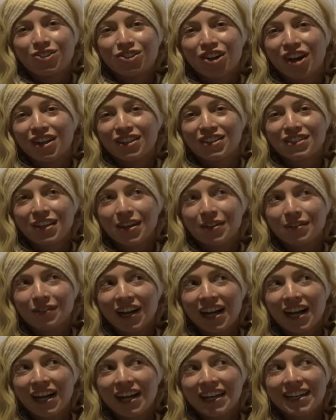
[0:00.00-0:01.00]
shot
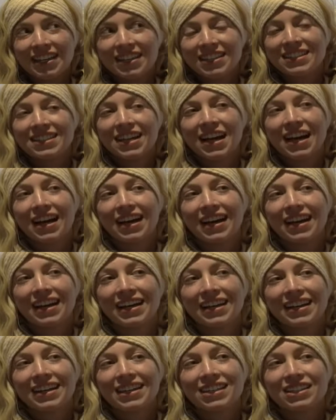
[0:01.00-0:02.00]
sunrise,
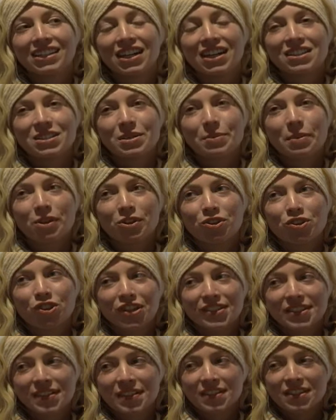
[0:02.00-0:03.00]
I got some other
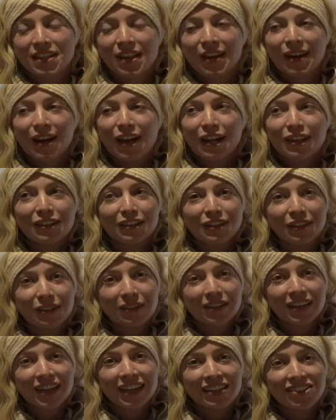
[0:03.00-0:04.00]
shots at this other
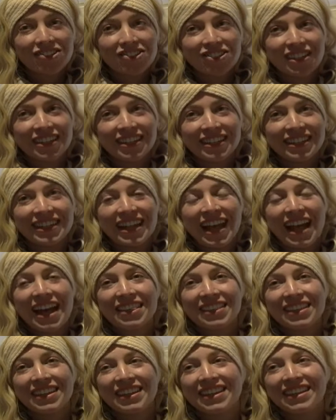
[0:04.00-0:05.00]
location,
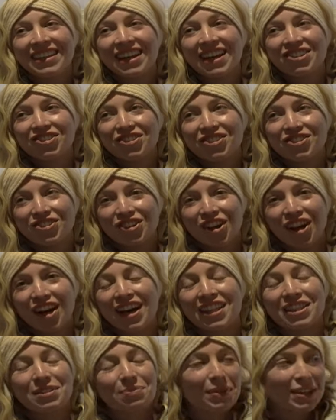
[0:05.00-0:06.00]
and then I just
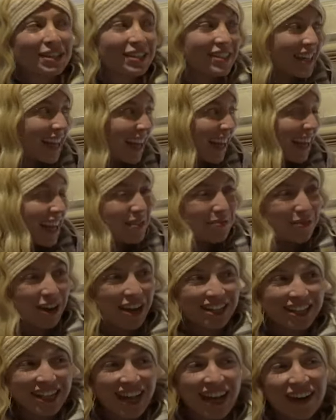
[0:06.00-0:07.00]
shot at the place that I am
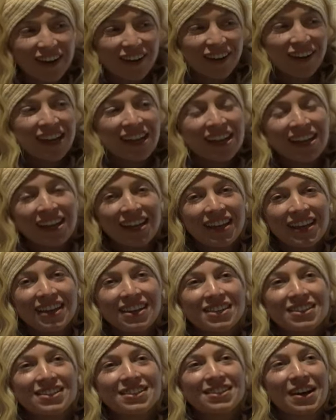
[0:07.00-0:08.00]
right now.
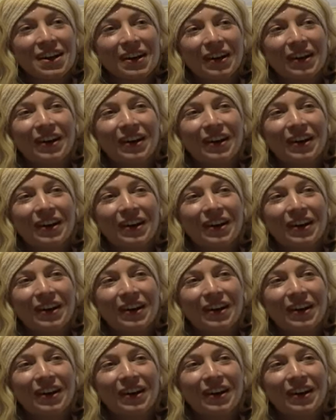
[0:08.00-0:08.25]
So